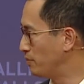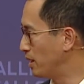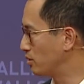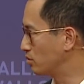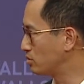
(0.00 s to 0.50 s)

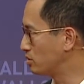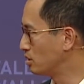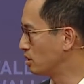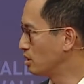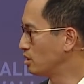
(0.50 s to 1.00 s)
patterns
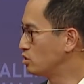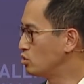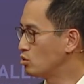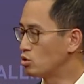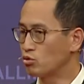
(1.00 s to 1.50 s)

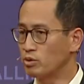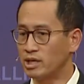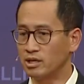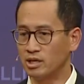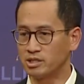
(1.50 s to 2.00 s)
to create a